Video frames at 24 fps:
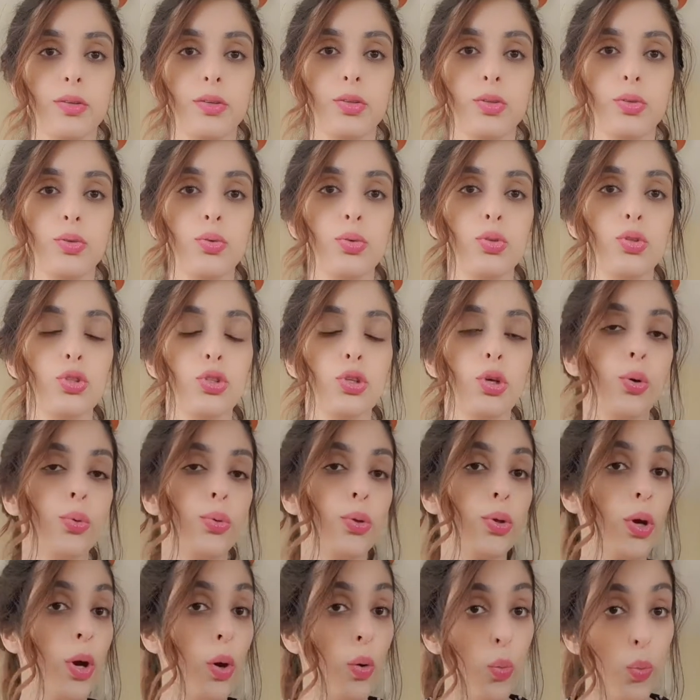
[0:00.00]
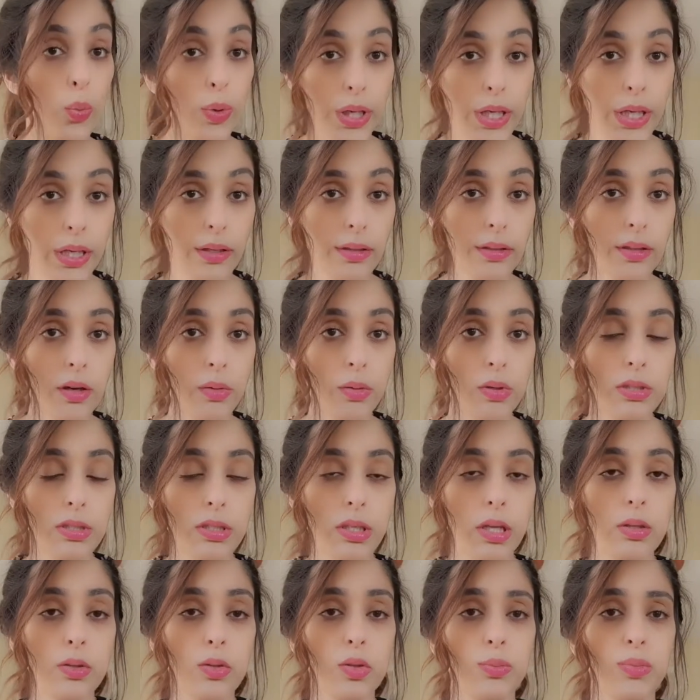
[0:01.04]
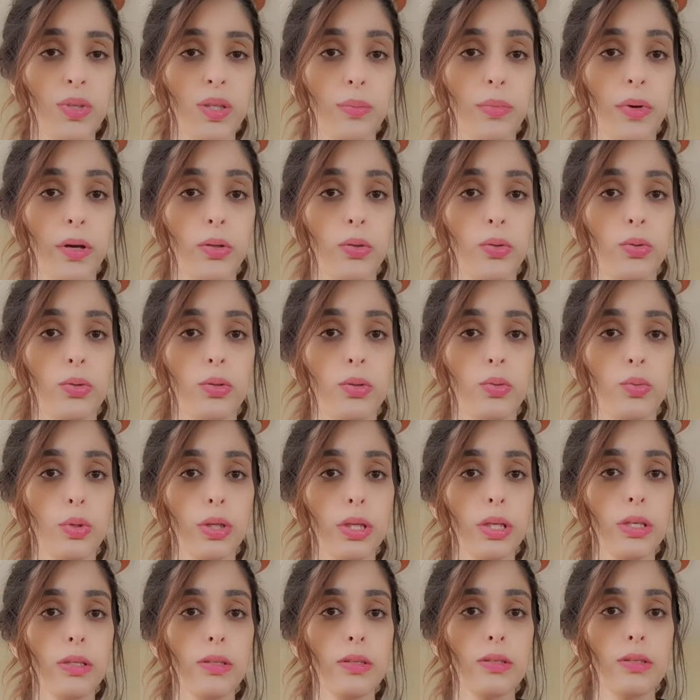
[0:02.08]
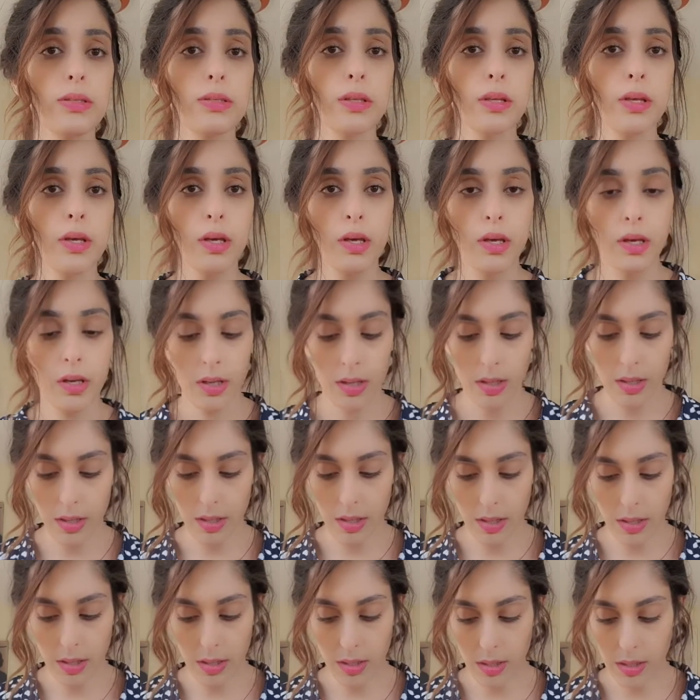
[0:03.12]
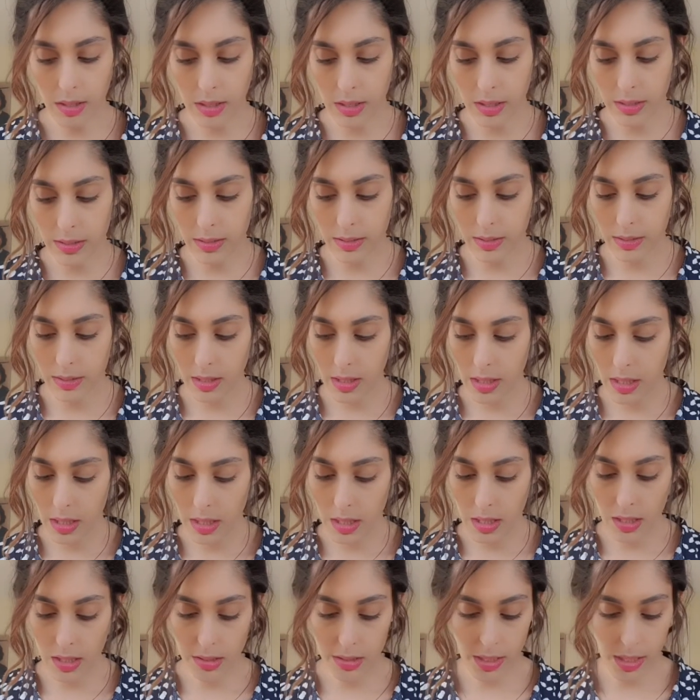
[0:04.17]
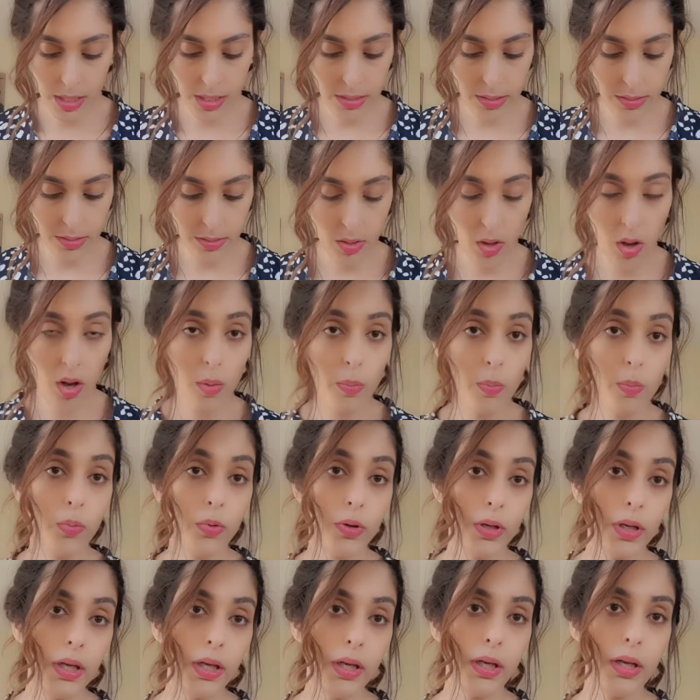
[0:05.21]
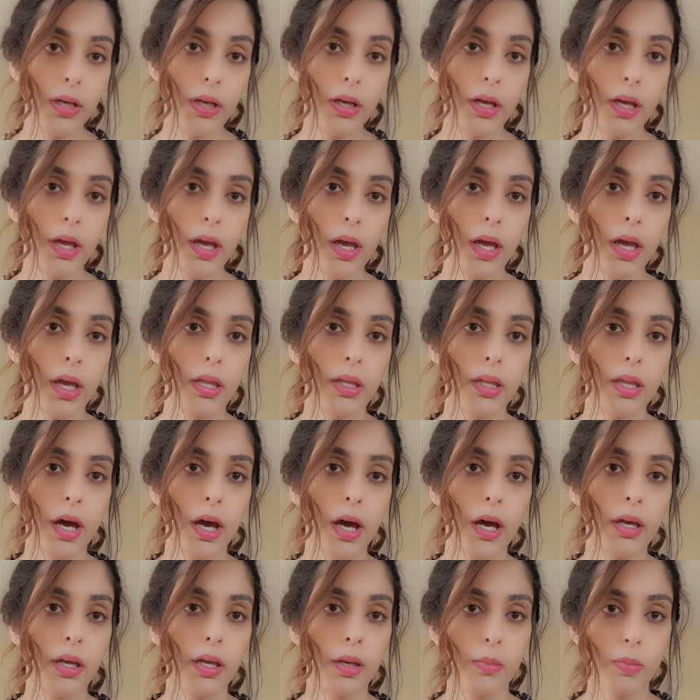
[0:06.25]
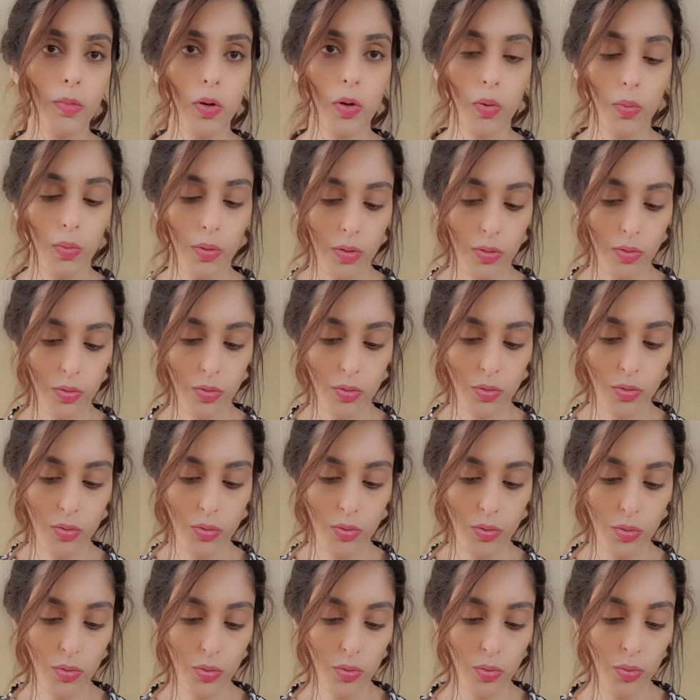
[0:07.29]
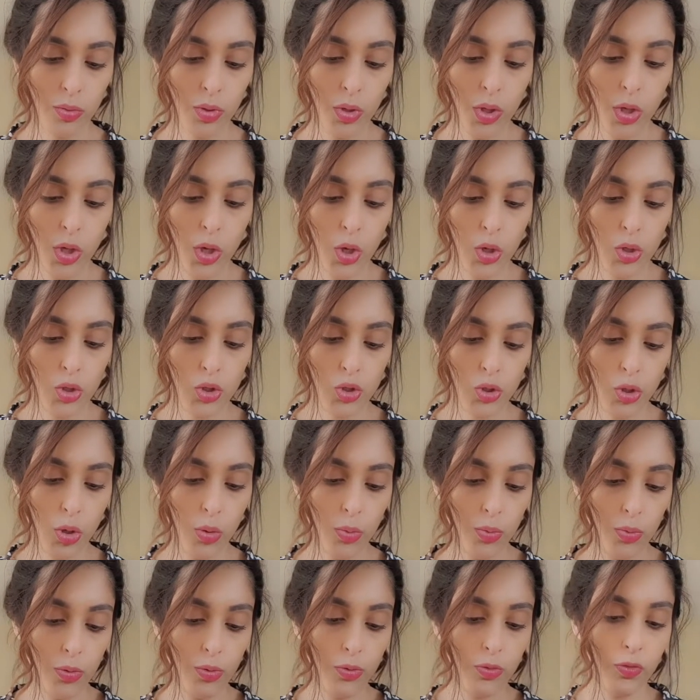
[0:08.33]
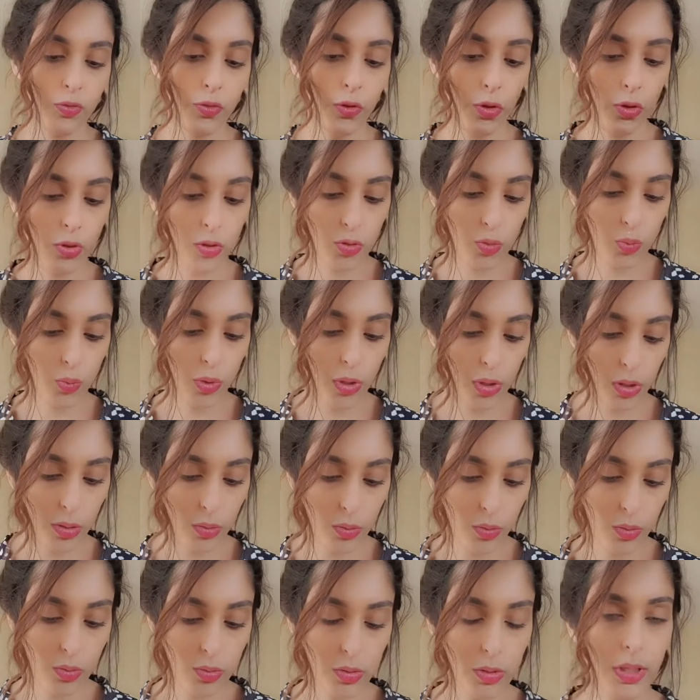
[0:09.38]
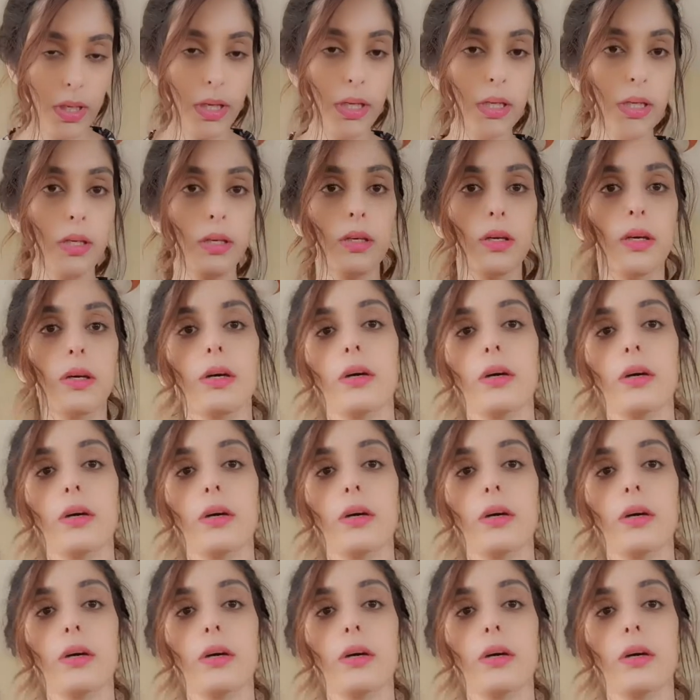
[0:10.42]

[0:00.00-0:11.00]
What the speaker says: to show you a wig that was sent to me by Uniwigs. It's a lace top wig, and I am going to show you first what it looks like